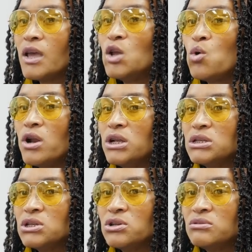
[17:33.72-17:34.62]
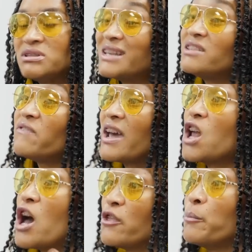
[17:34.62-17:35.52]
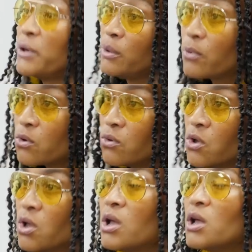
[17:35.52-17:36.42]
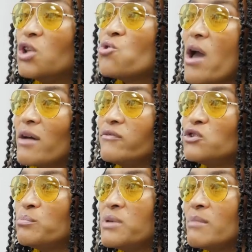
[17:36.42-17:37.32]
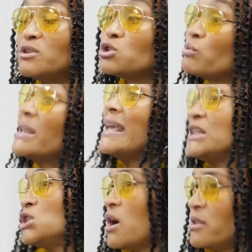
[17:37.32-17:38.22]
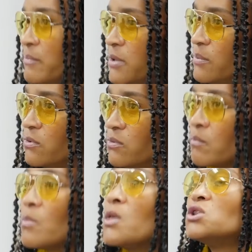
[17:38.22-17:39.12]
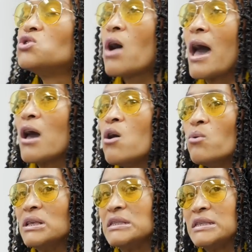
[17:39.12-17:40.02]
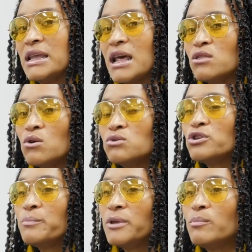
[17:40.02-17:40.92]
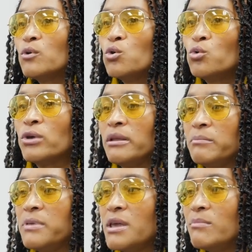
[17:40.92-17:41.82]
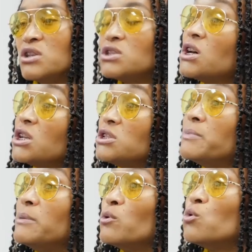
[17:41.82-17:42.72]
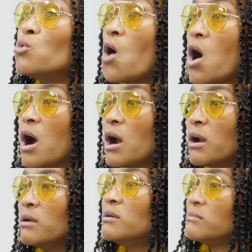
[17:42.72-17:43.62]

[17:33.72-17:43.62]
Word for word: in order to testify to other people, right. you have to be able to relate to other people. Right. So I always say that those are the people who can be able to touch people who are